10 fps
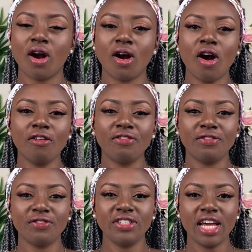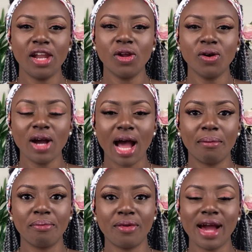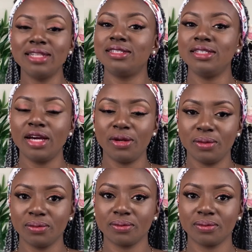off yellow and bright yellow.